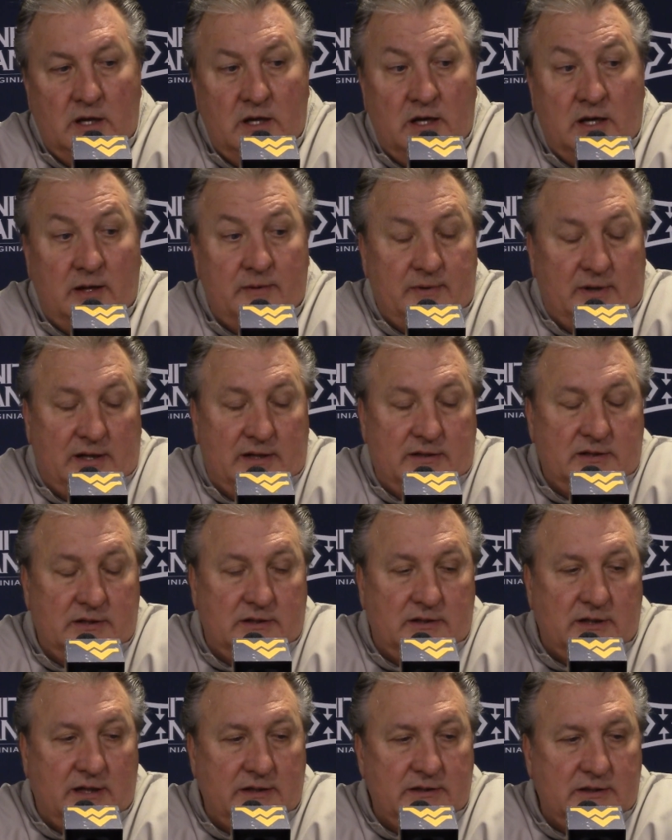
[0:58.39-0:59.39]
I
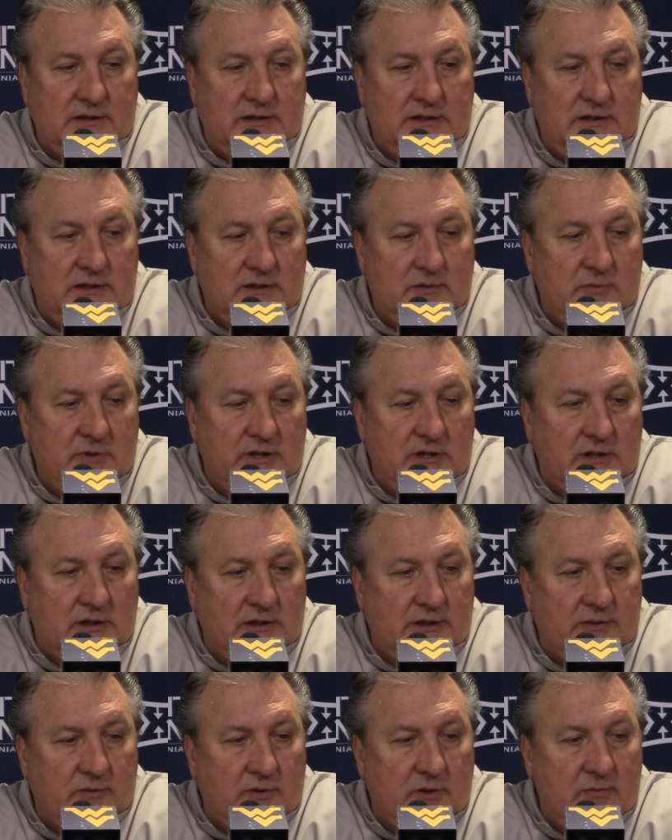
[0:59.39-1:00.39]
think he could be an
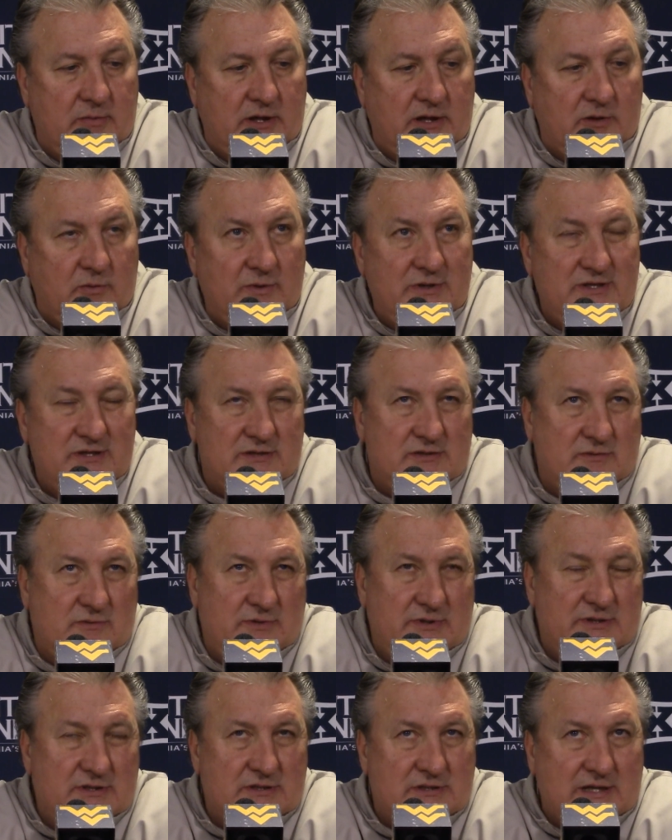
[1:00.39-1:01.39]
elite rebounder.
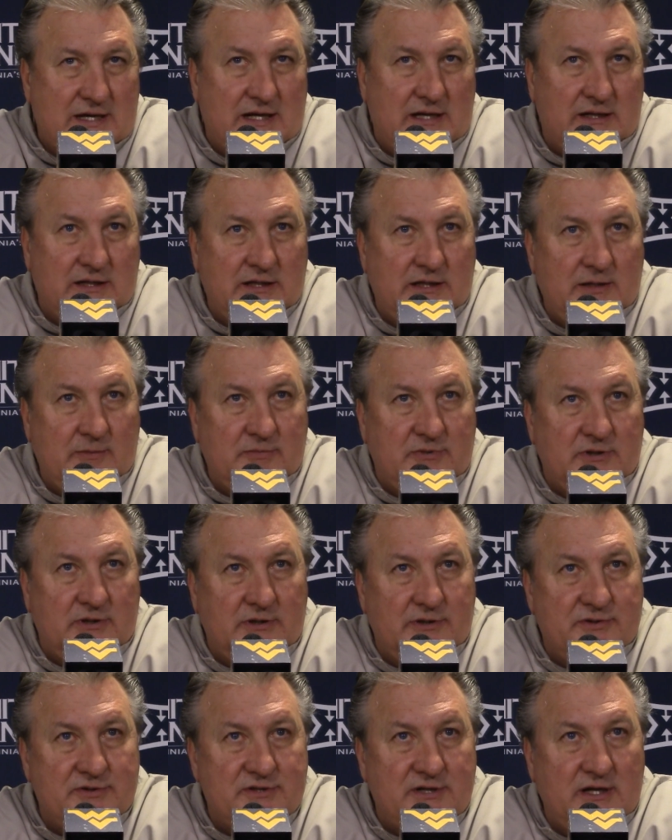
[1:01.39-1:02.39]
We just got to get him to
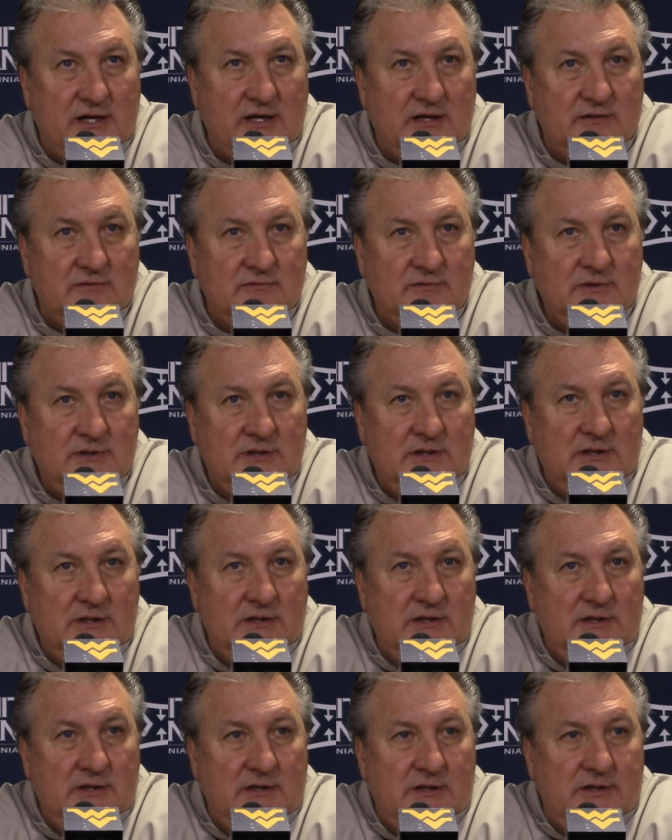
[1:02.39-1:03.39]
understand that.
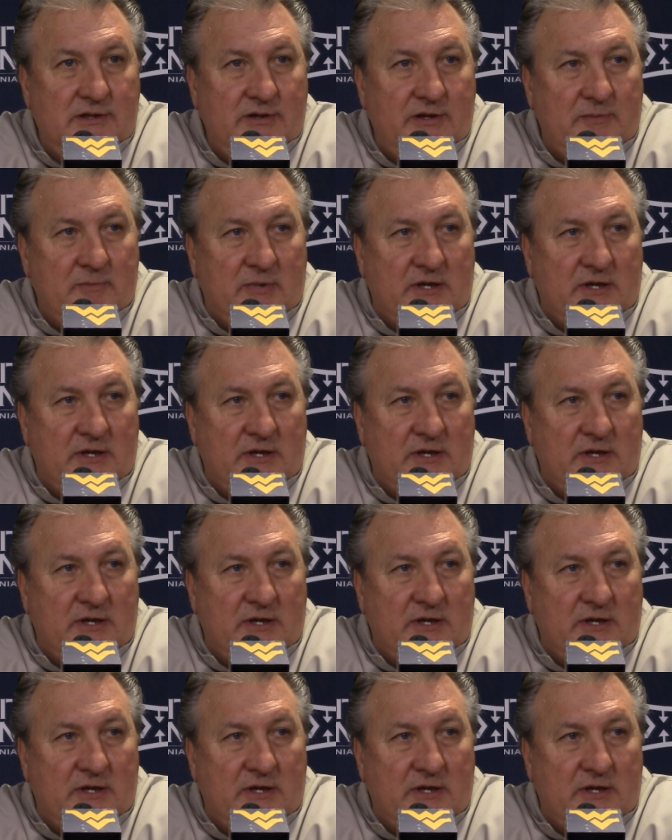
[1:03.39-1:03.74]
He